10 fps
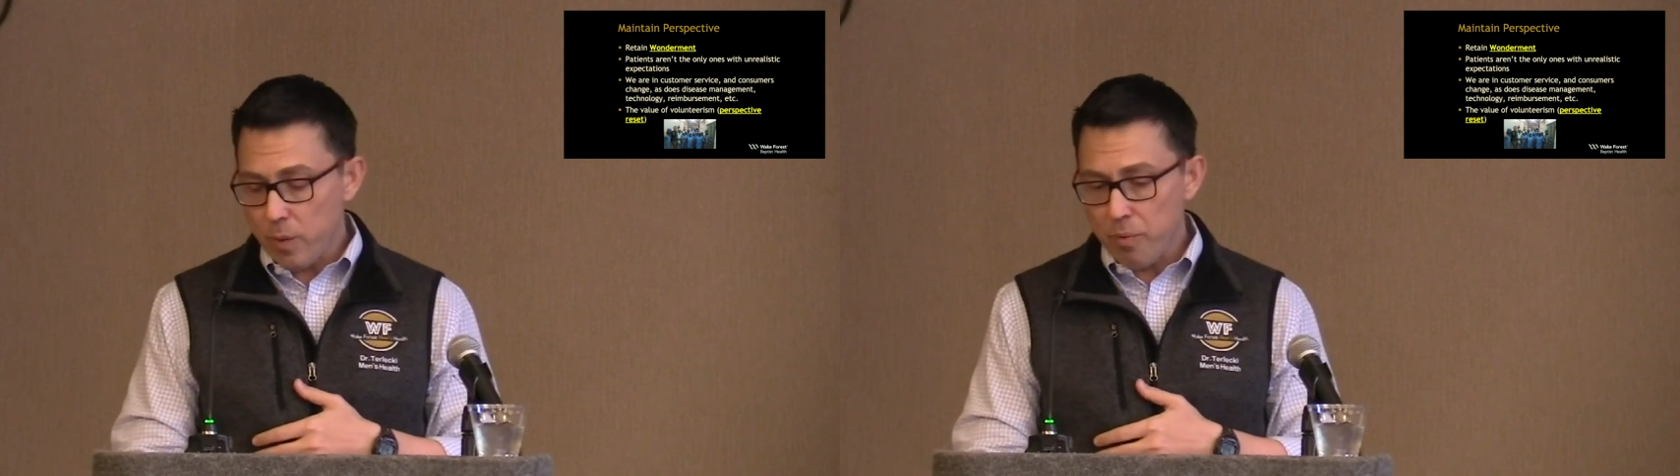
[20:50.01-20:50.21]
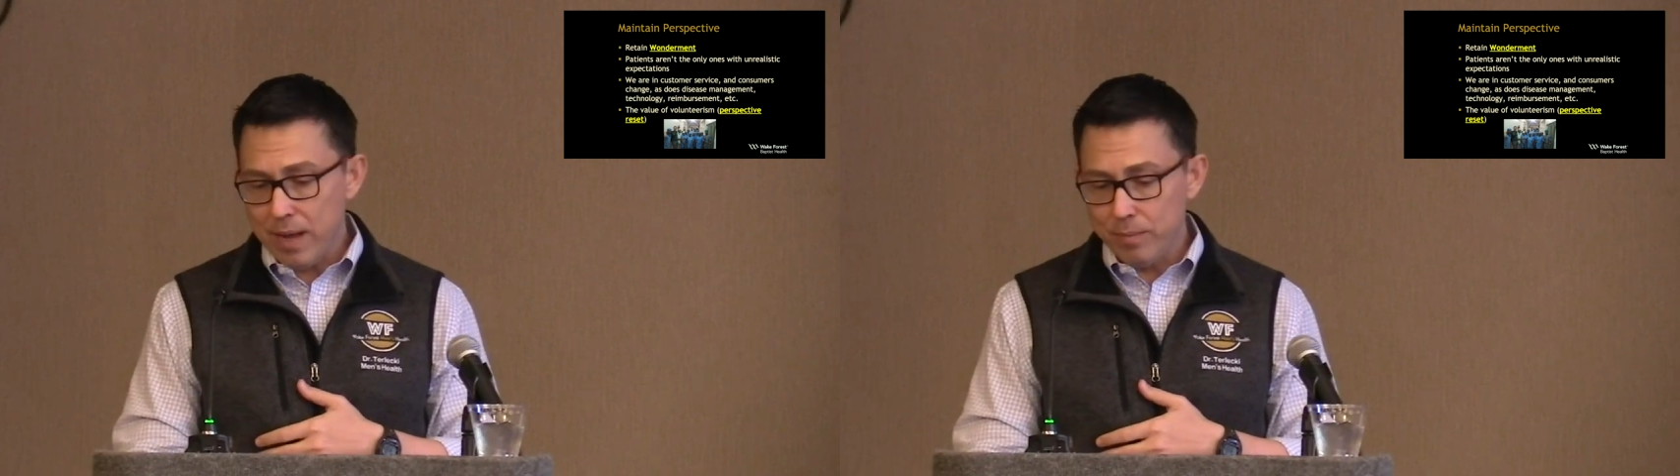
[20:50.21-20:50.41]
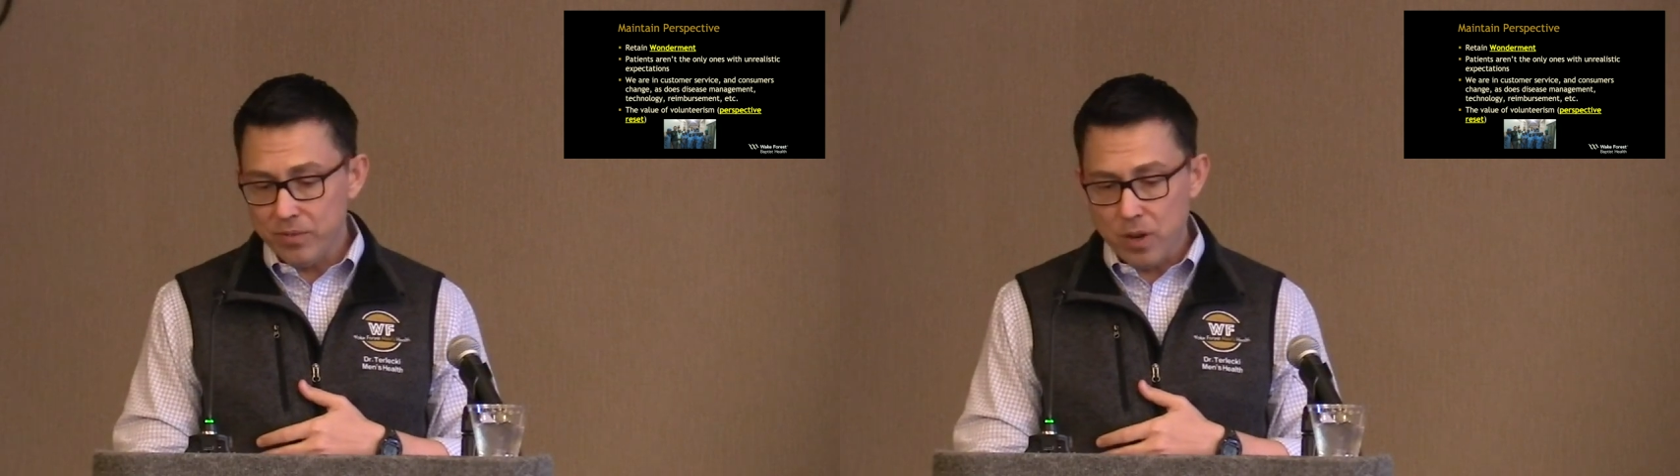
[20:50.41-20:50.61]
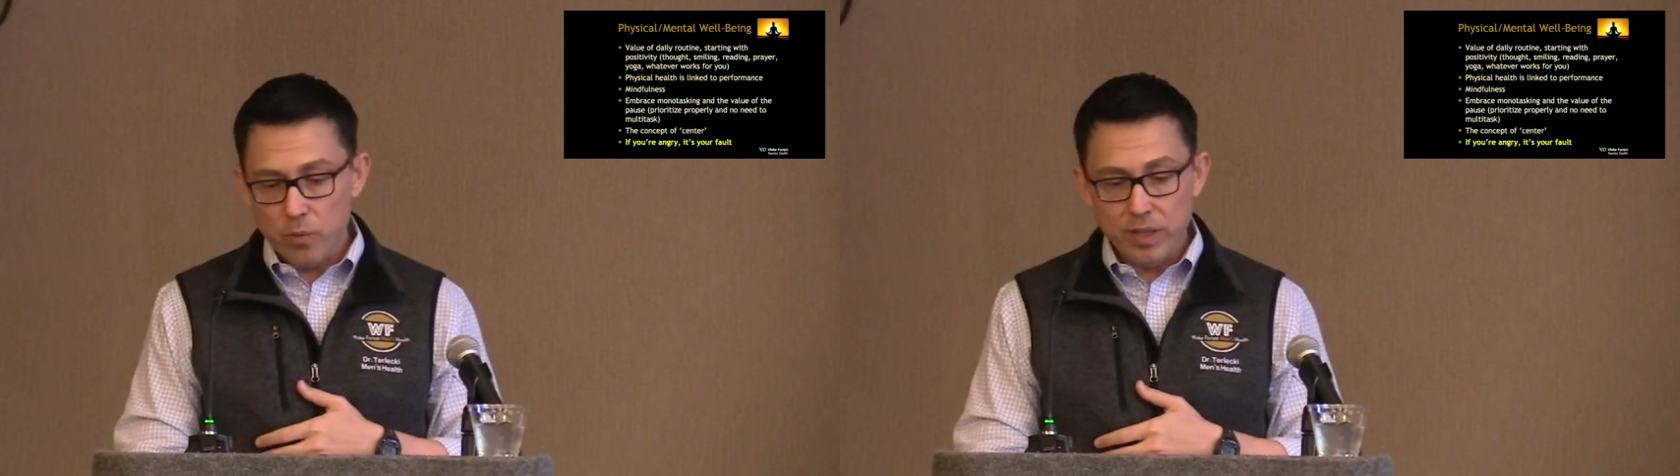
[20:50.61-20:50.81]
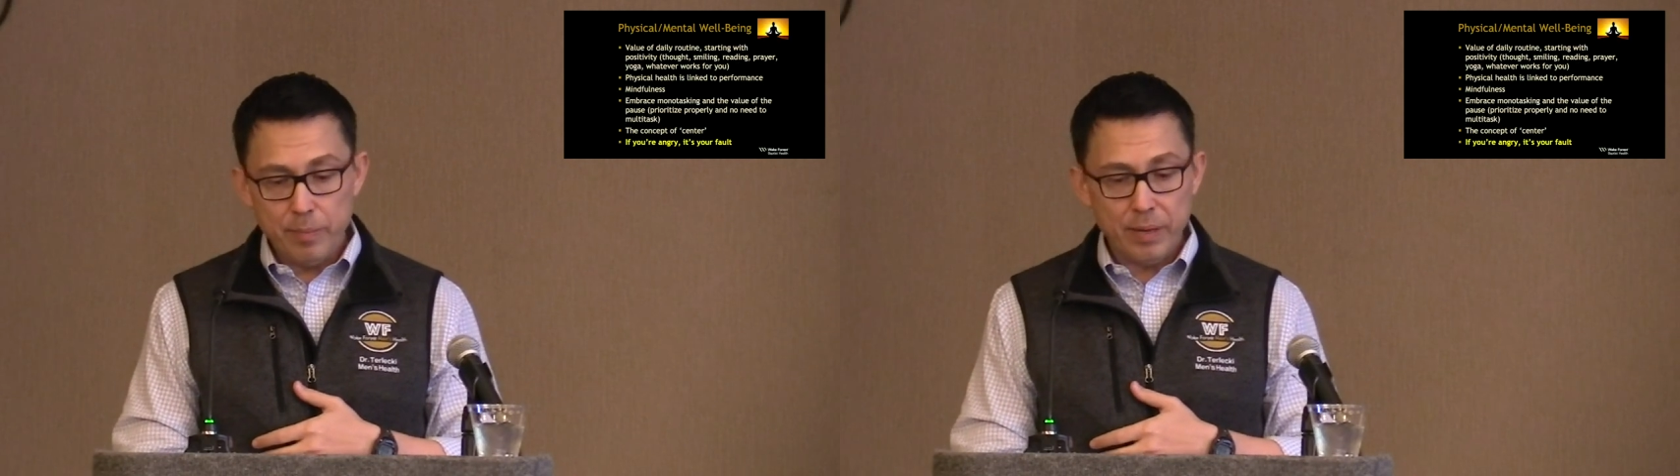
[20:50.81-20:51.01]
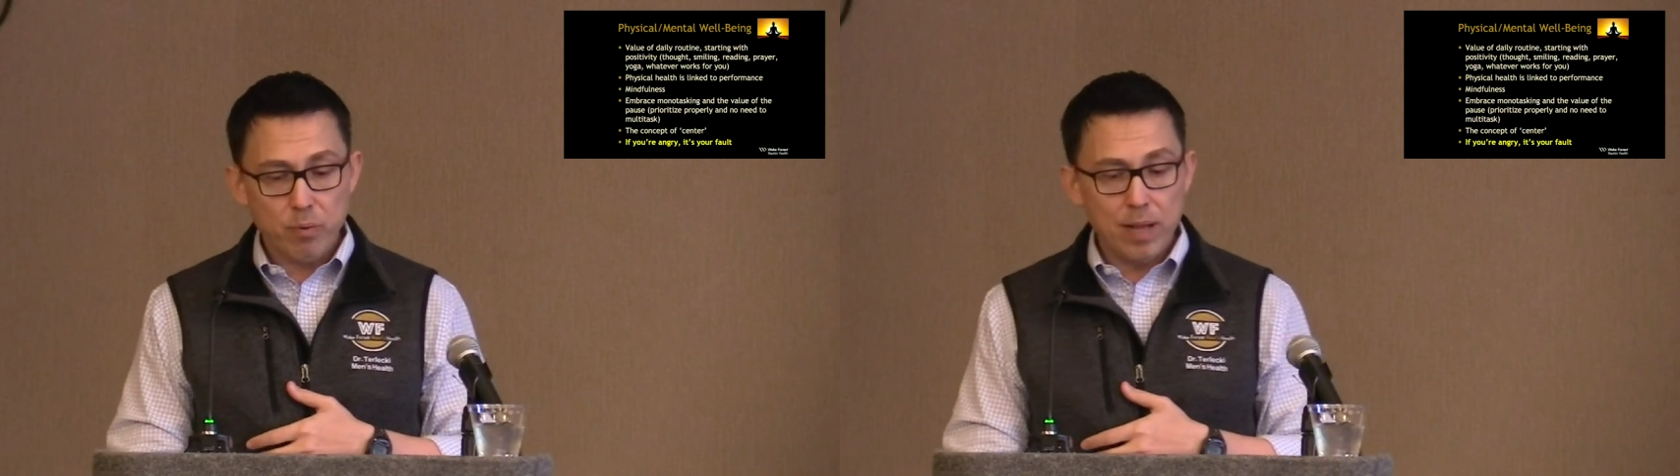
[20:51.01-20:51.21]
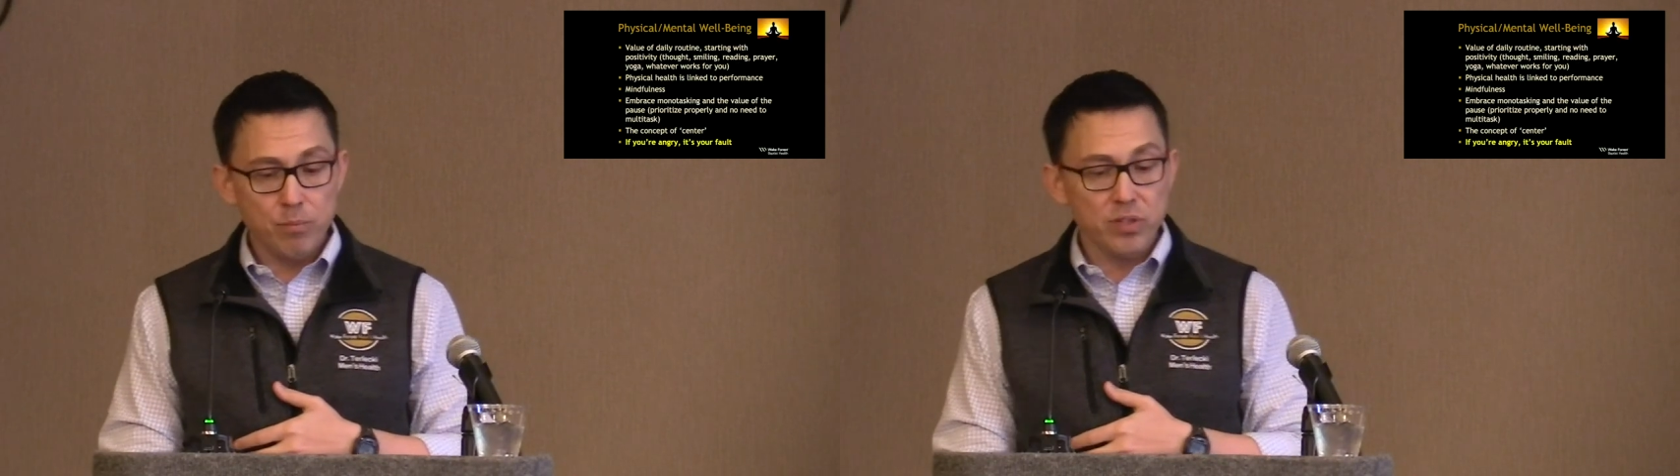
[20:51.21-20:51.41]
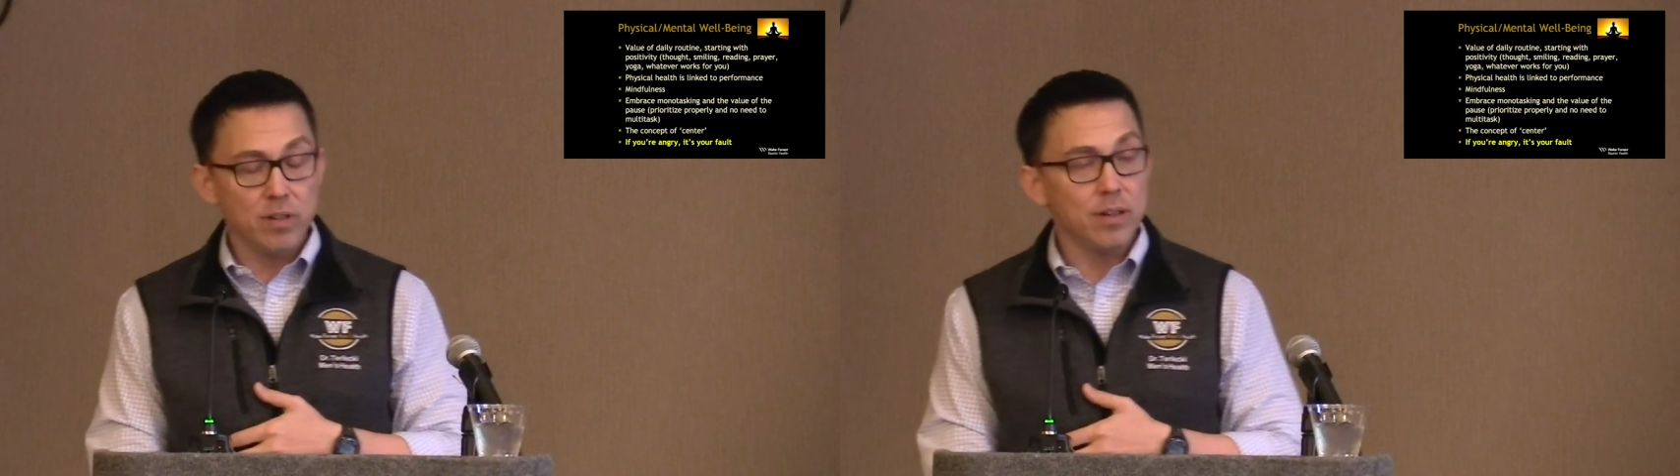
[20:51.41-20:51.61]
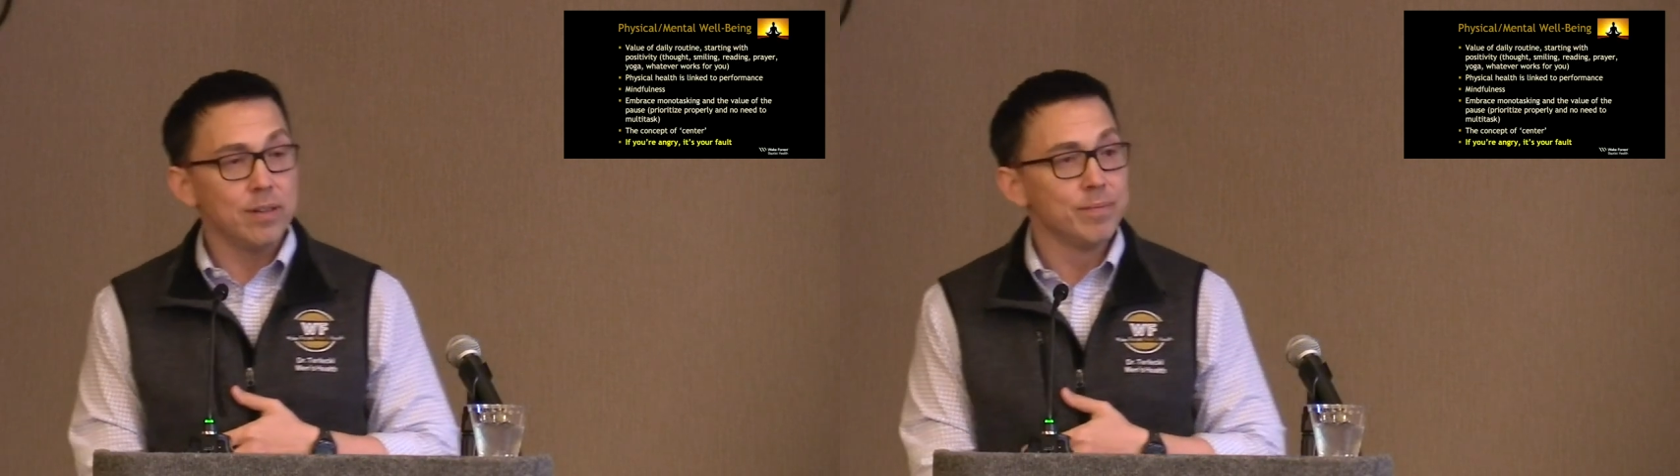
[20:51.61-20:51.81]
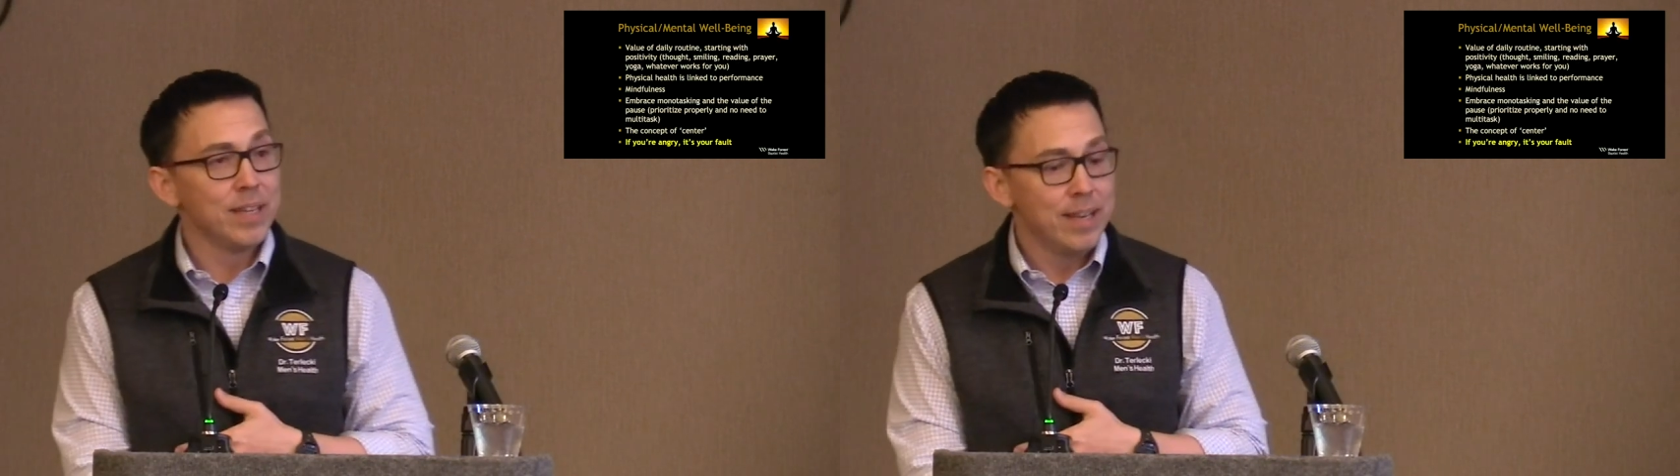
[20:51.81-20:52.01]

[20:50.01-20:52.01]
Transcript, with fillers: were problems aren't really big problems at all.